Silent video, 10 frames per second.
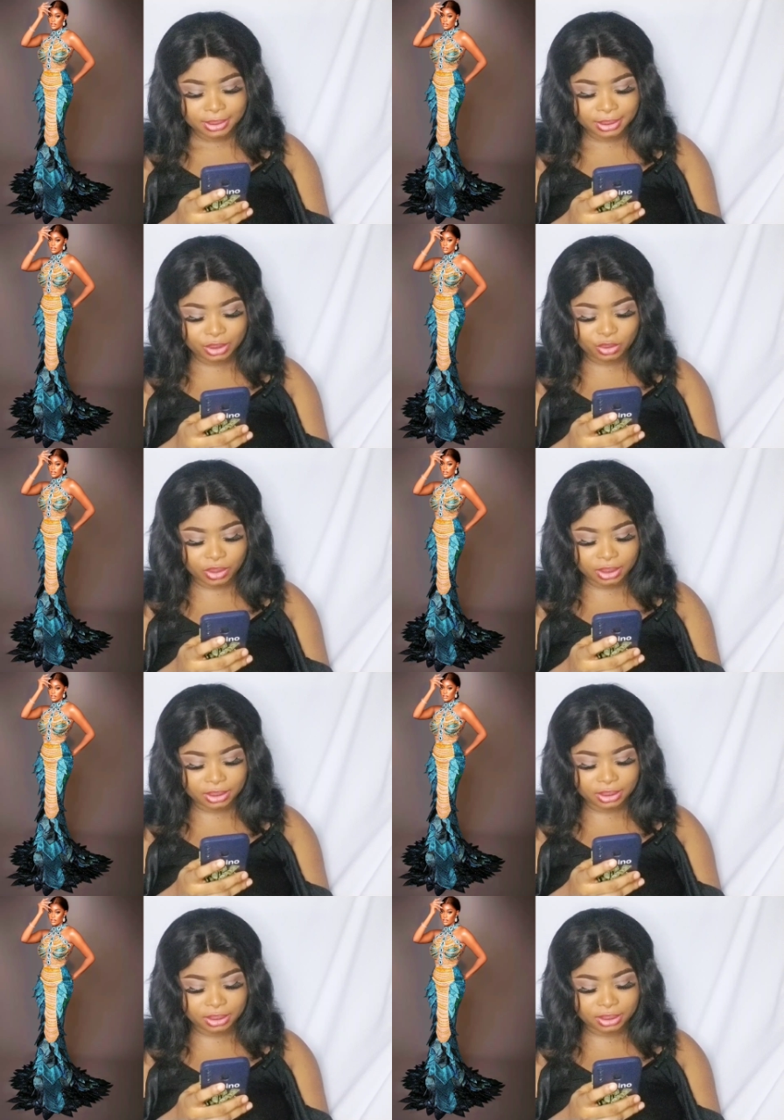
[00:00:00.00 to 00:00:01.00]
this
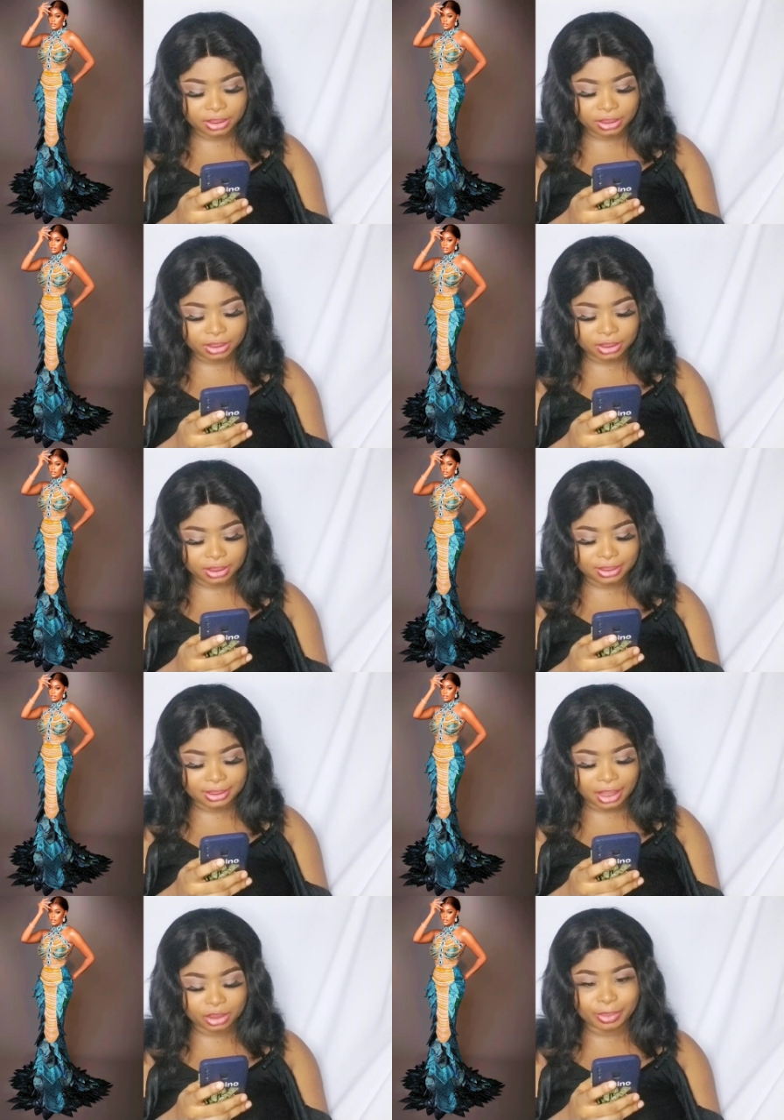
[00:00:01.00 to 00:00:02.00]
dress is
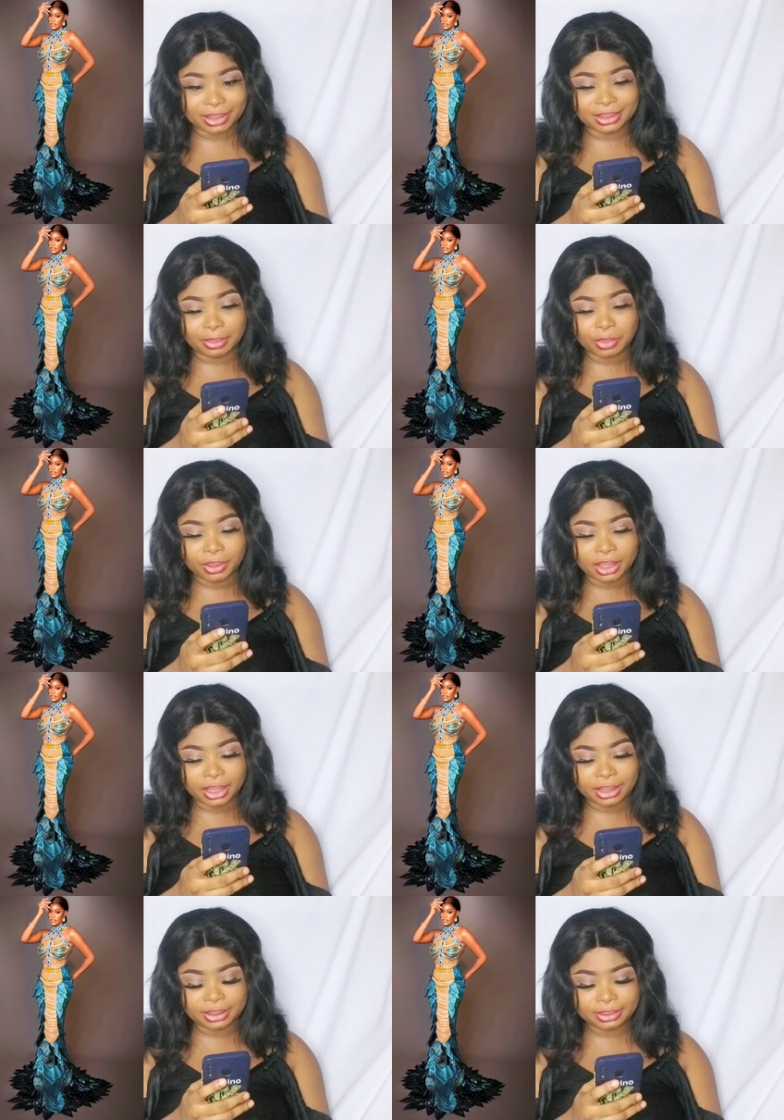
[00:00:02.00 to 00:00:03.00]
styled by
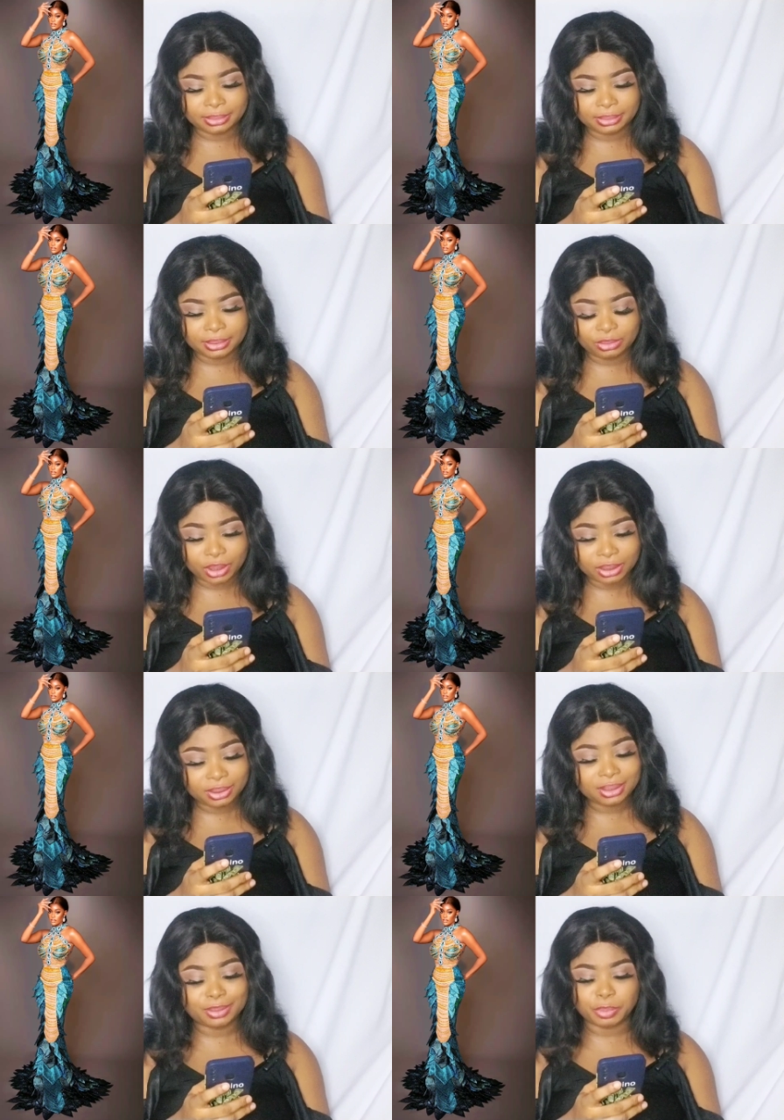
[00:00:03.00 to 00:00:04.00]
Damola. The
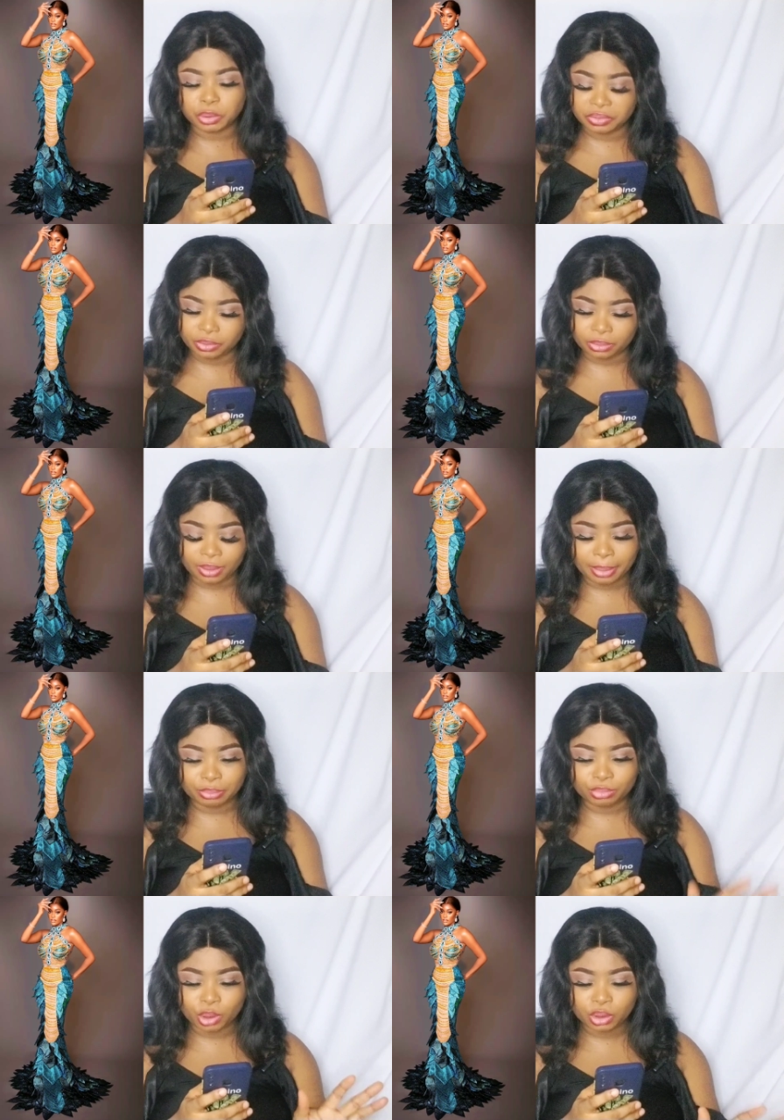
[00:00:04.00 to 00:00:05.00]
dress is beautiful.
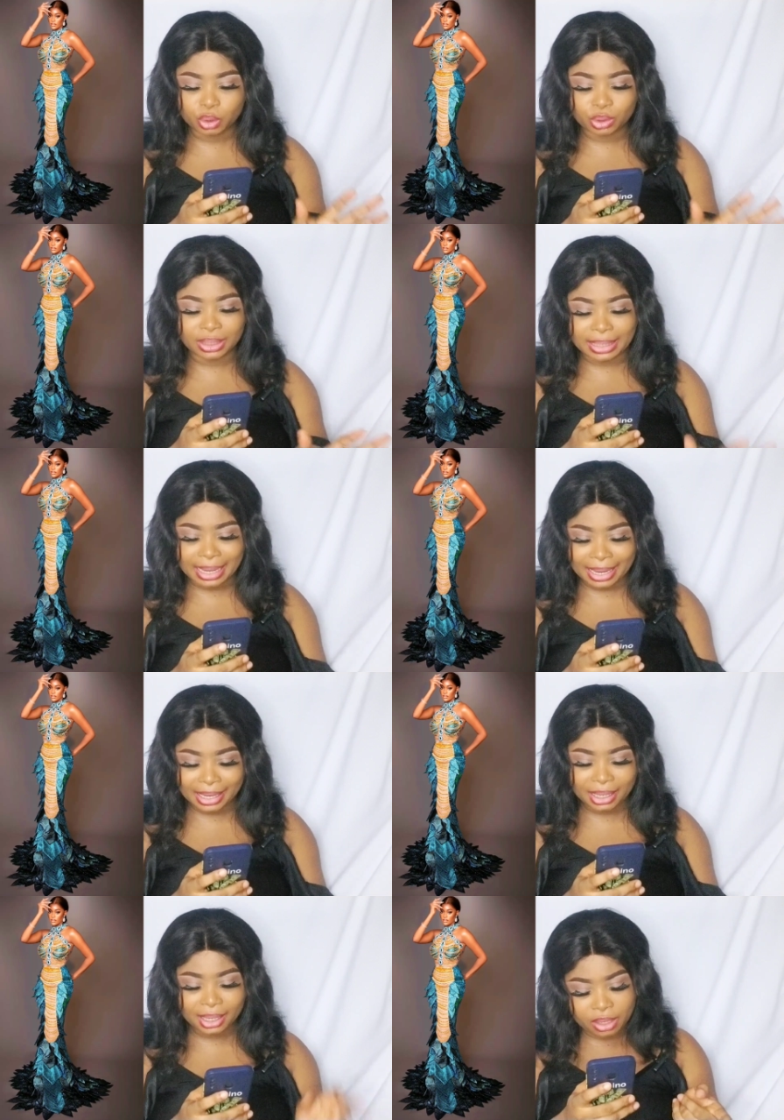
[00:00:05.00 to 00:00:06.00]
I'm not gonna
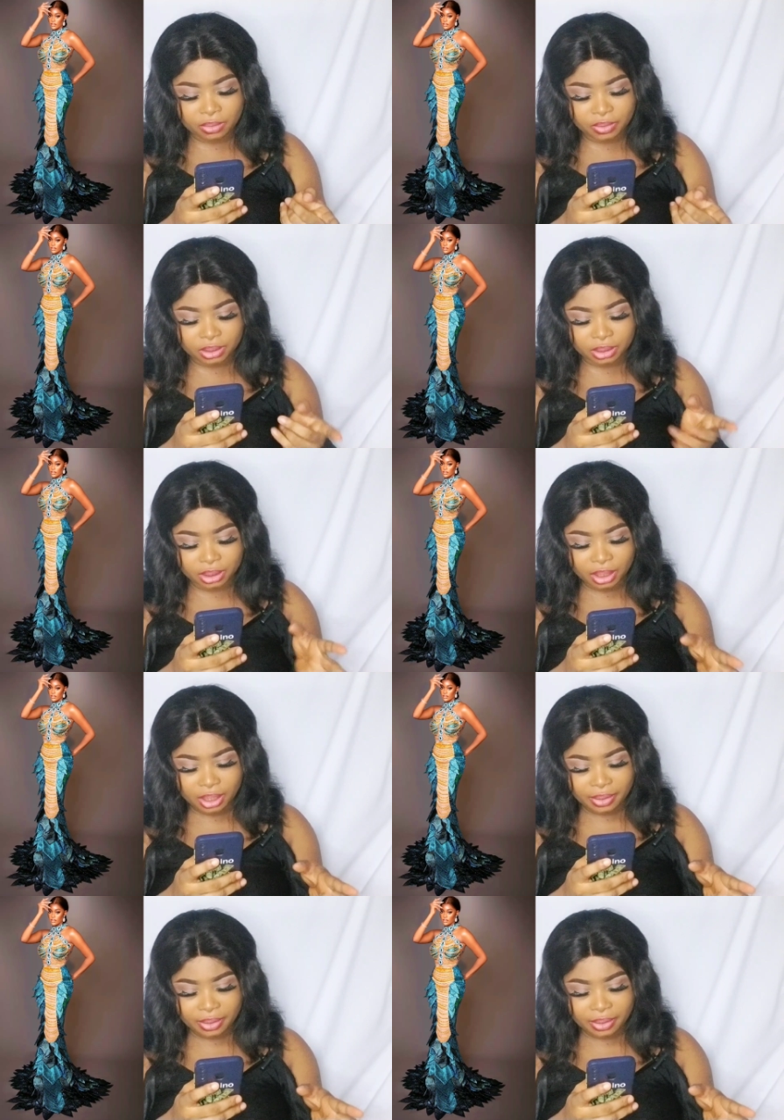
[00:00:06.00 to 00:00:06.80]
lie. I love the